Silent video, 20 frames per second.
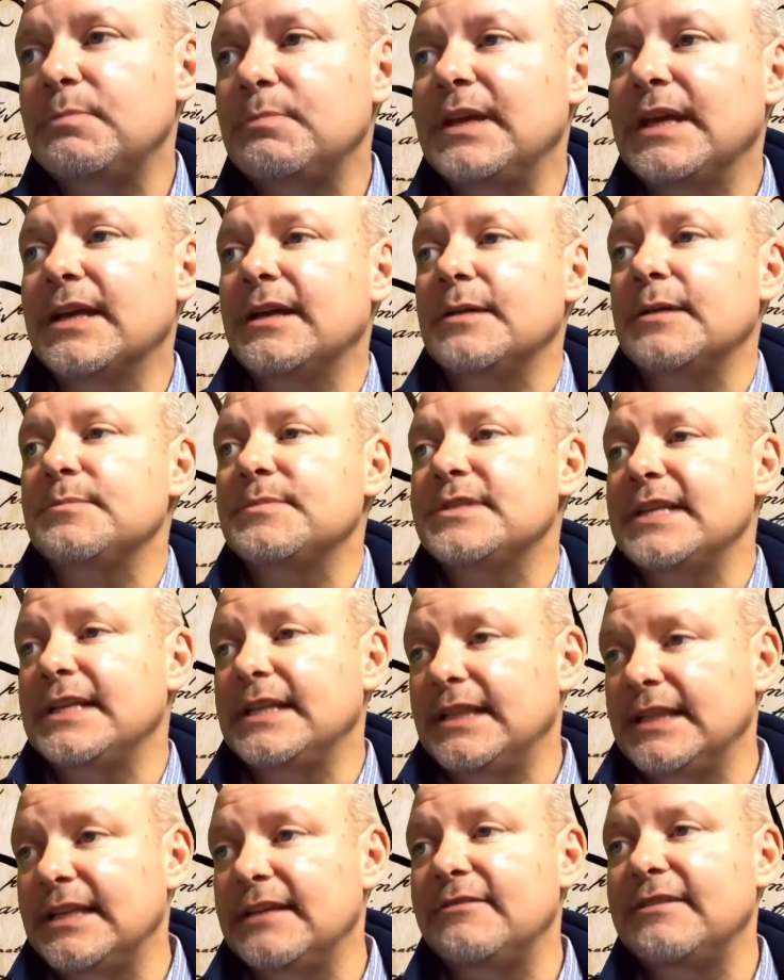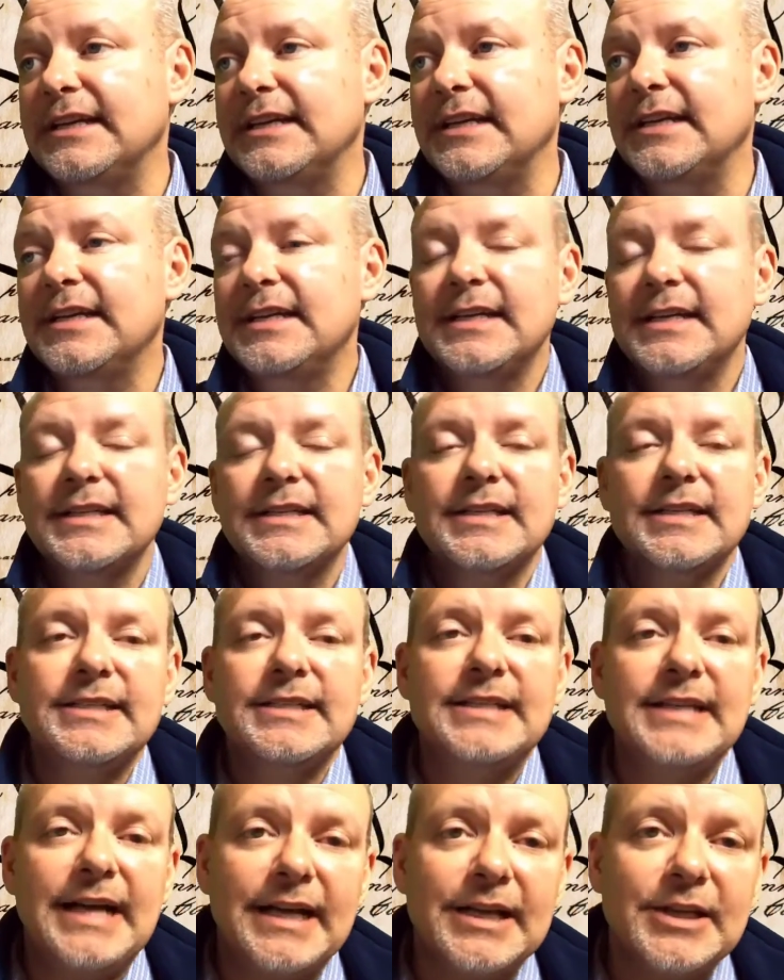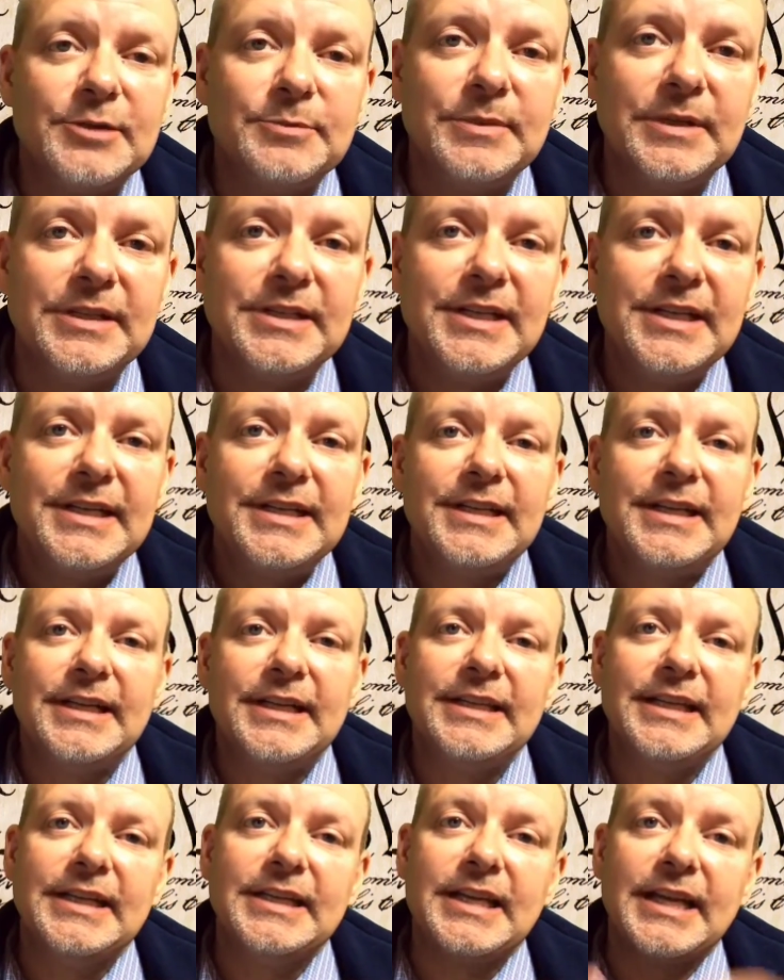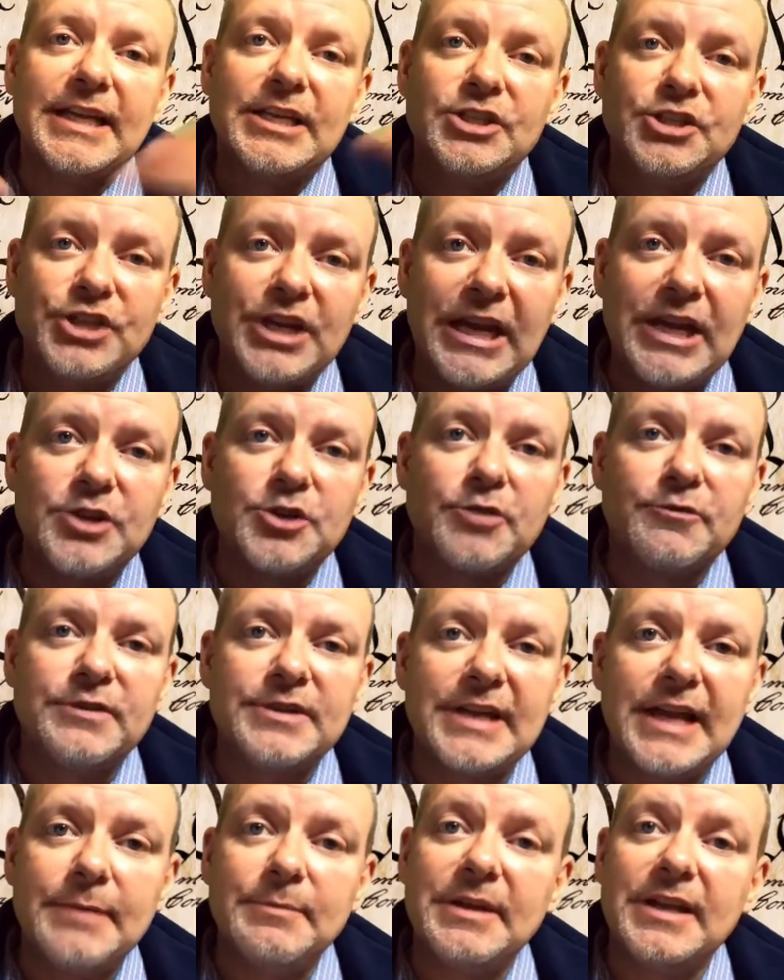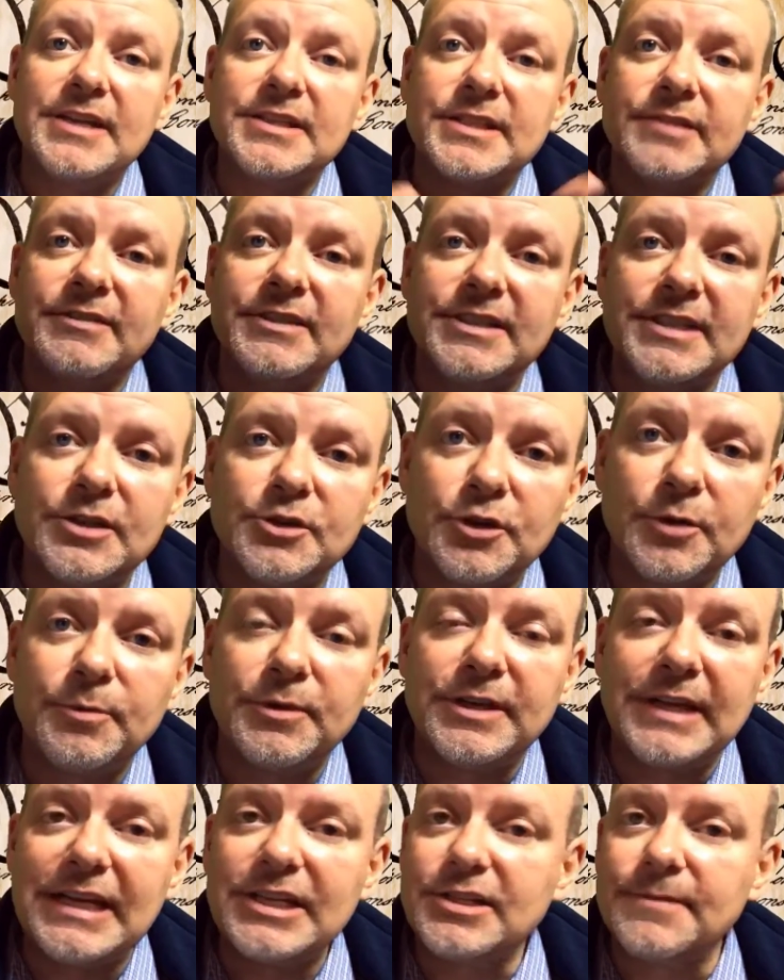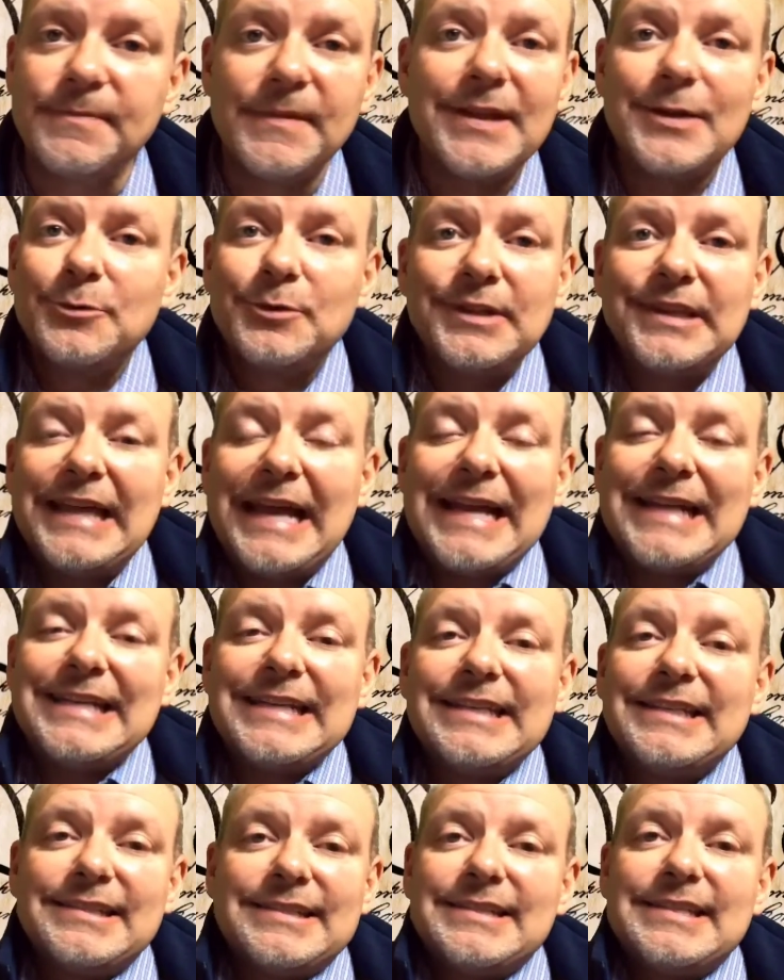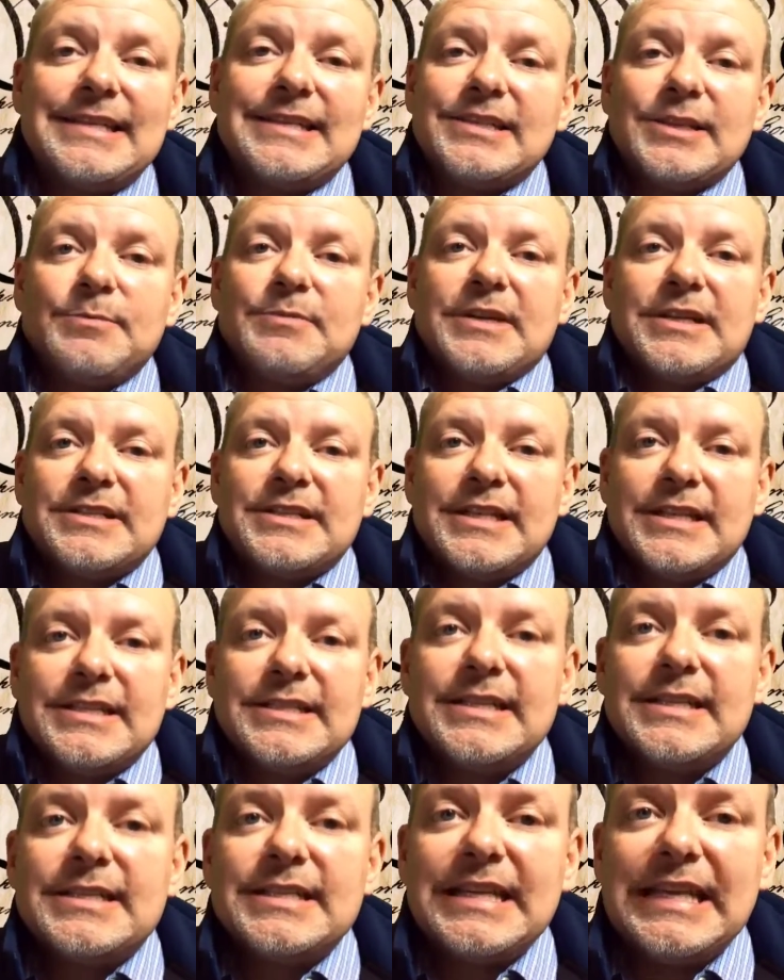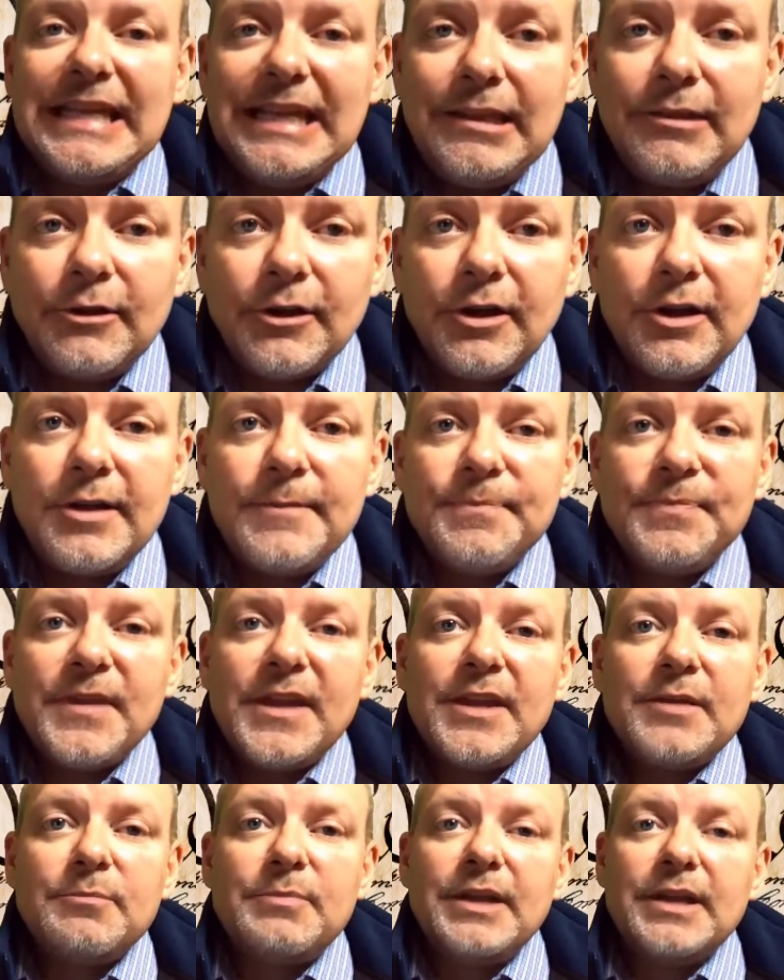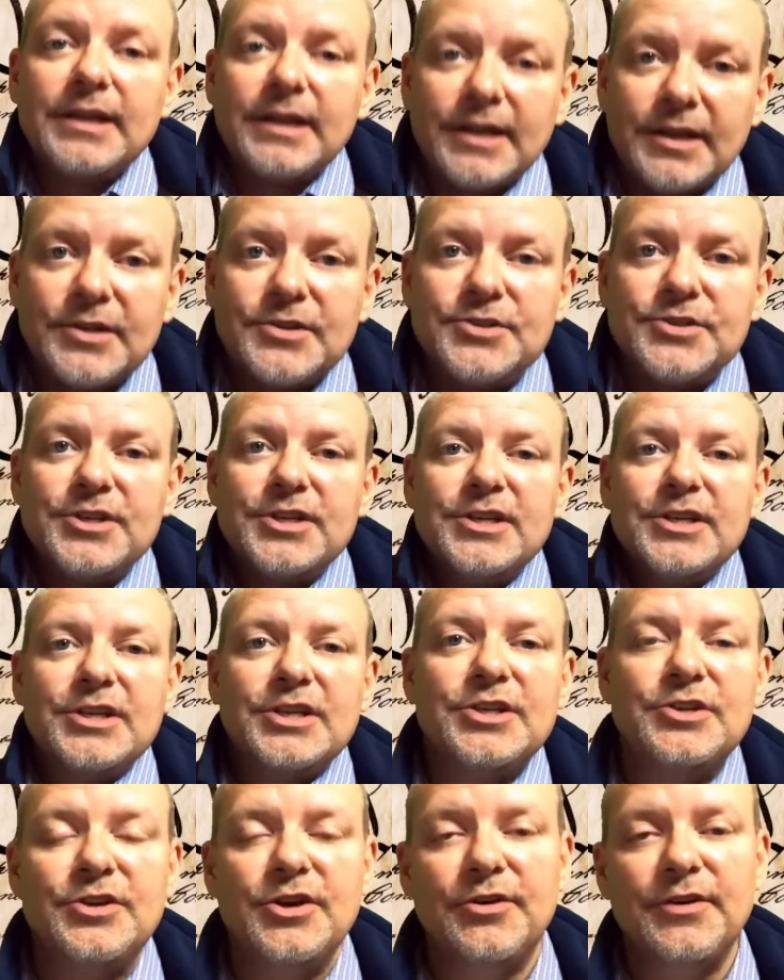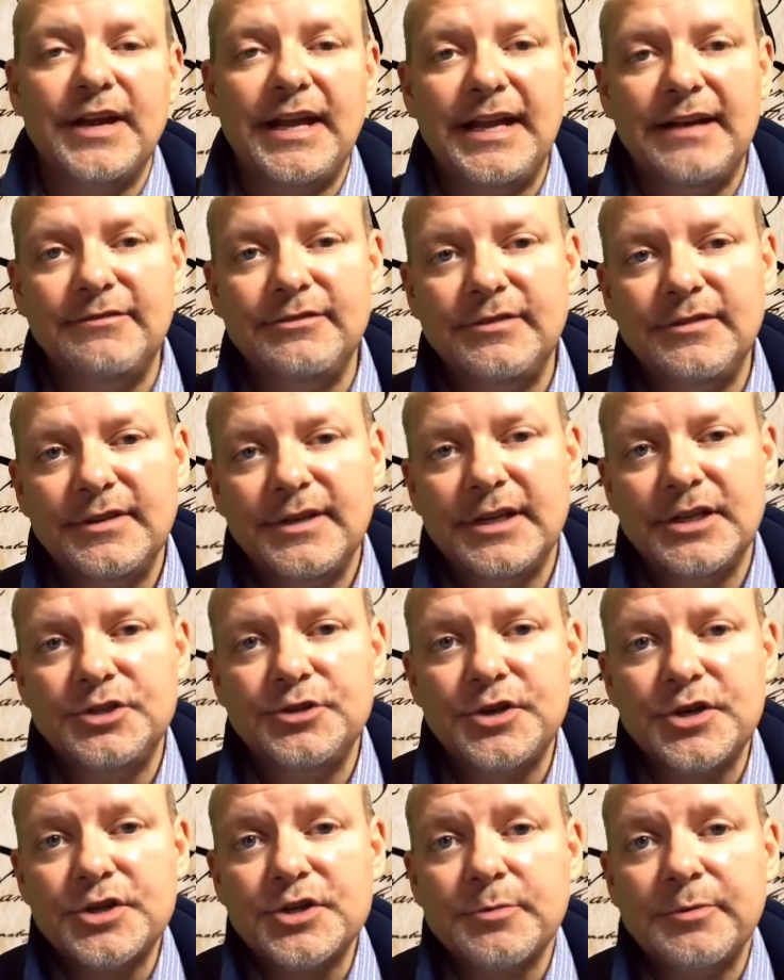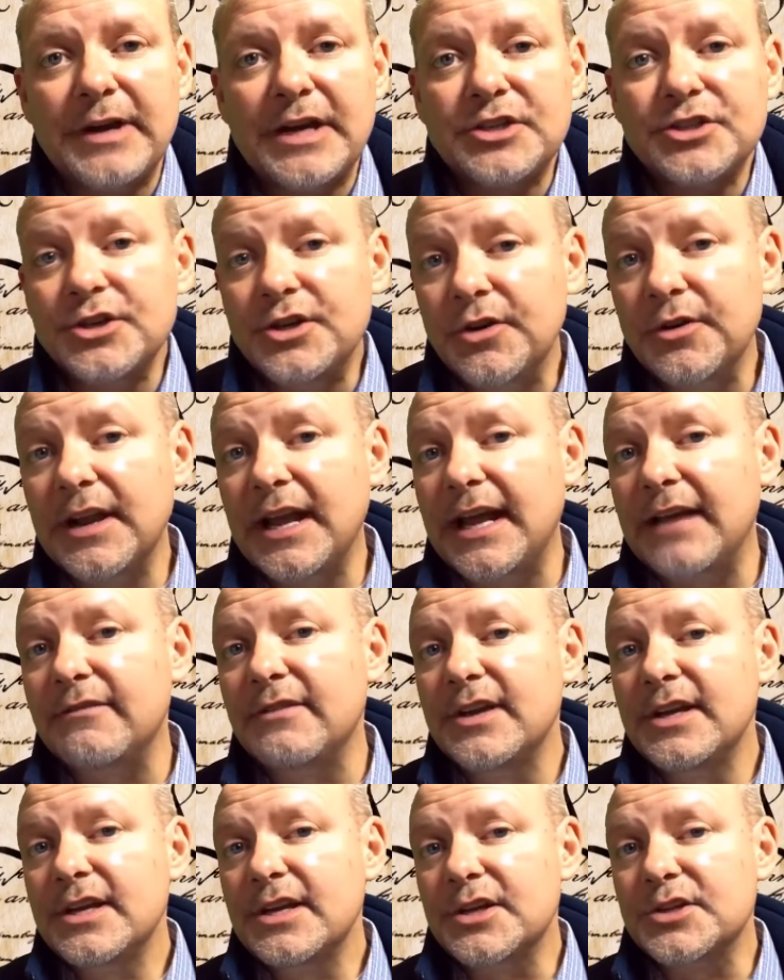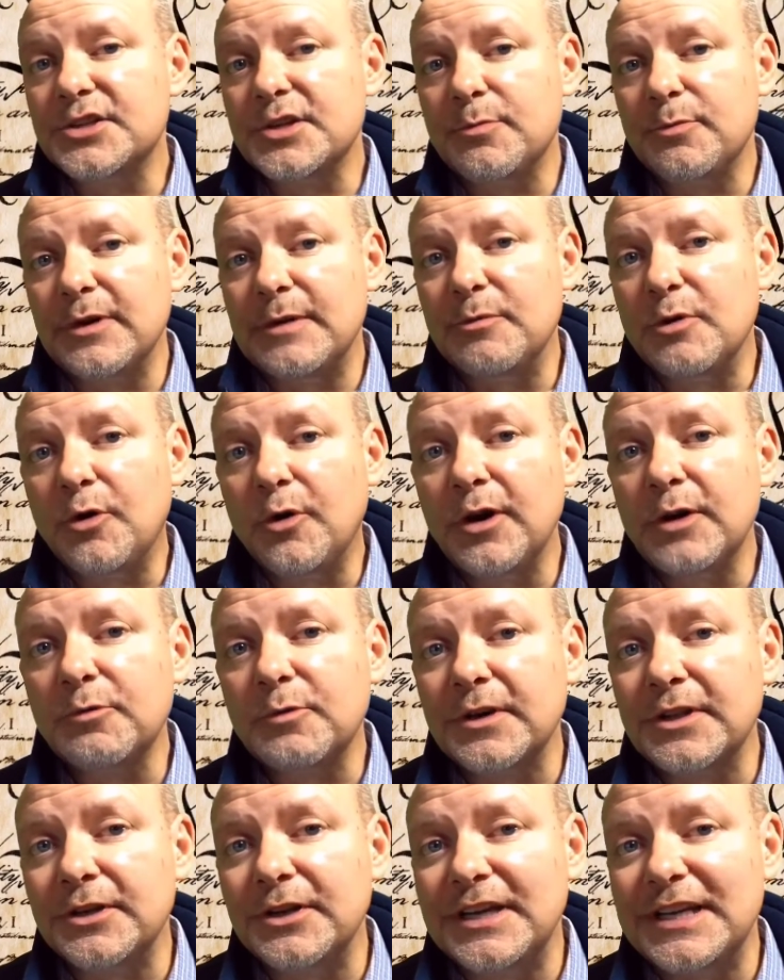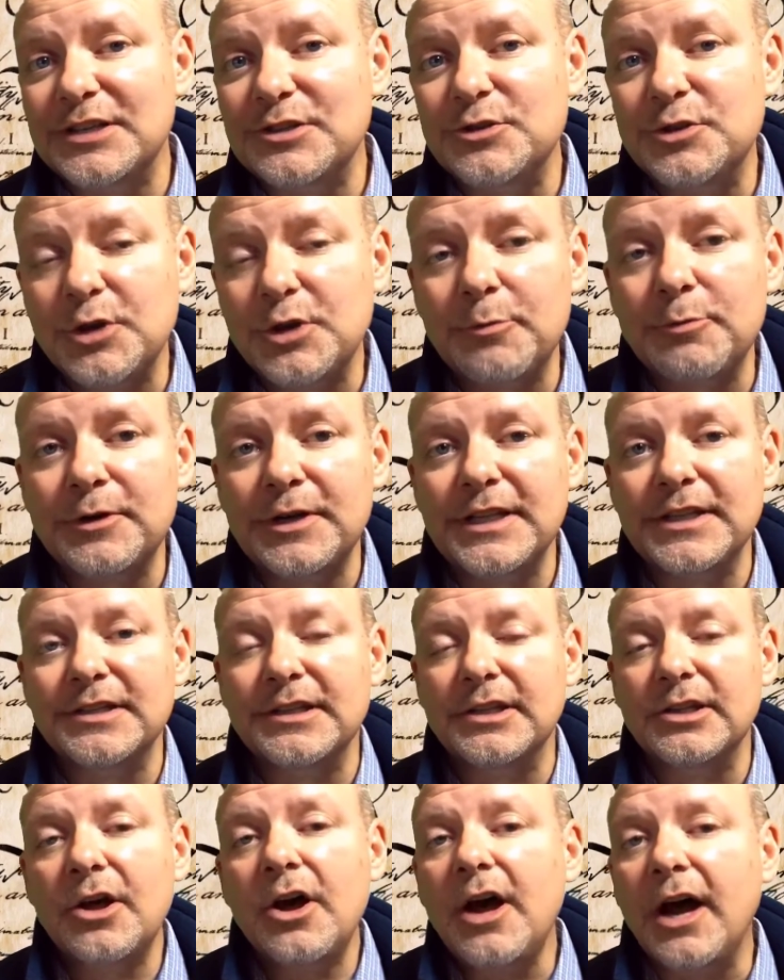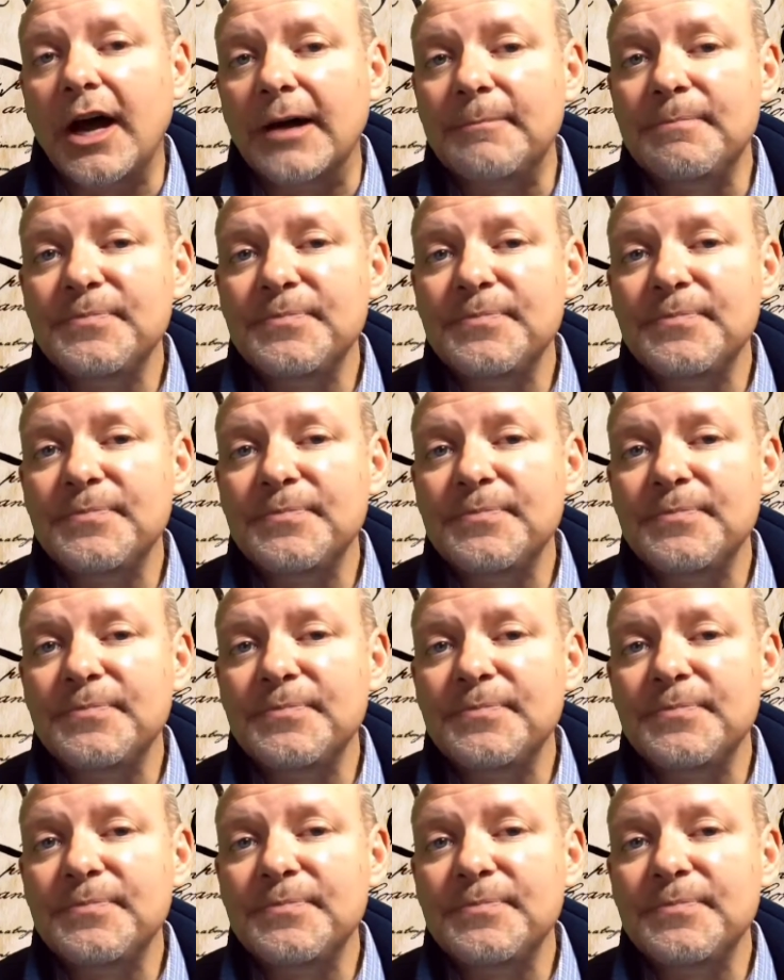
becomes a living document that can change over time because of its interpretation, well, that system doesn't exist either, because you don't have a judicial branch, you don't have a Supreme Court where they're interpreting the law,